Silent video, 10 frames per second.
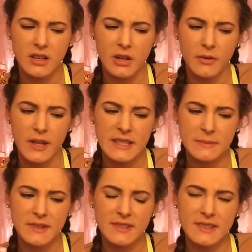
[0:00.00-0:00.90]
I don't know, it
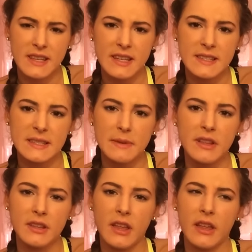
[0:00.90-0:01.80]
smells, it doesn't
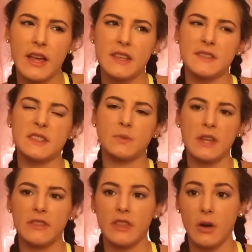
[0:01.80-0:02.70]
smell as
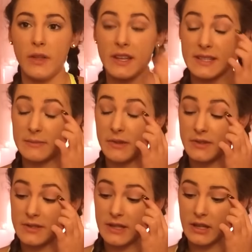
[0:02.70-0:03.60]
sweet though. Like it
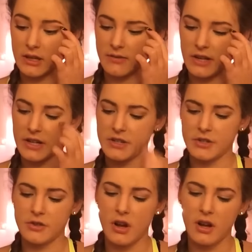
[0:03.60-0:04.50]
smells just like very
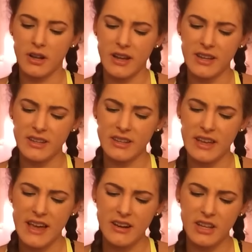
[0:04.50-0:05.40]
strong kind of.
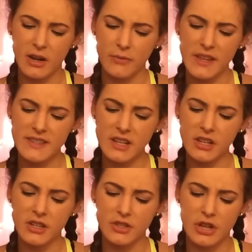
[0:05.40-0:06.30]
I don't know, they did
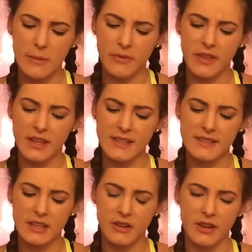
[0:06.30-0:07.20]
a good job with it
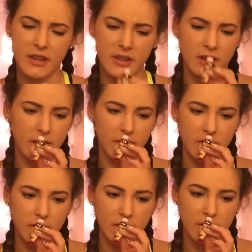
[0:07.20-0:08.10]
considering, you know,
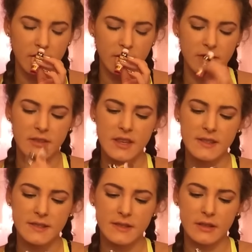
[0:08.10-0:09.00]

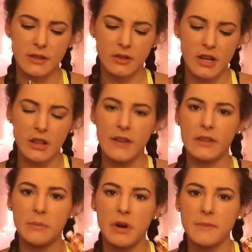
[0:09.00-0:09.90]
these Lotta
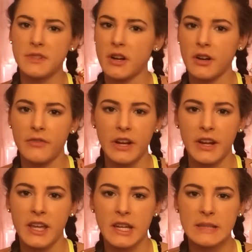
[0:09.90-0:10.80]
Luv lip balms are
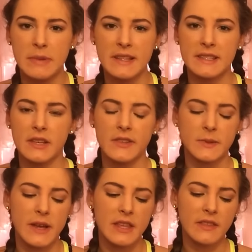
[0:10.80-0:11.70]
very inexpensive,
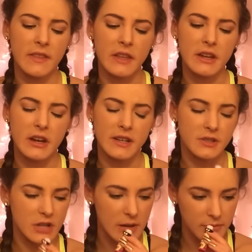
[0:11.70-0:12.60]
so I think that they did a
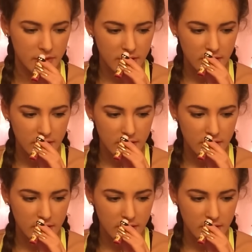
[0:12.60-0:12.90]
nice job